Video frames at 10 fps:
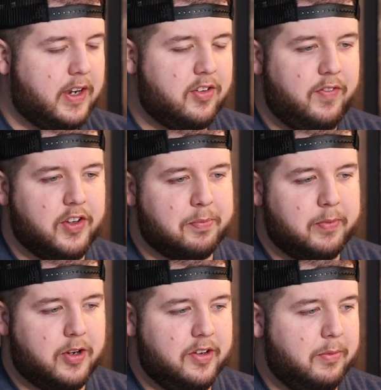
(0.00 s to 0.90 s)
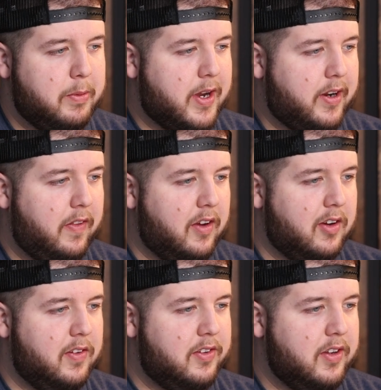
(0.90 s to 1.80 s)
Actually feels good to be back in the
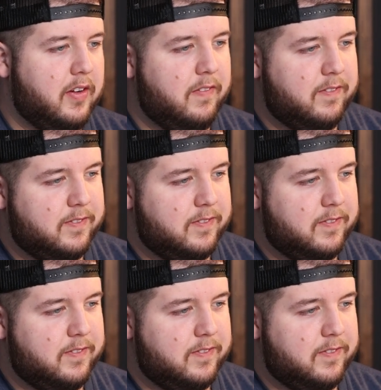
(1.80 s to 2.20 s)
office, Dan.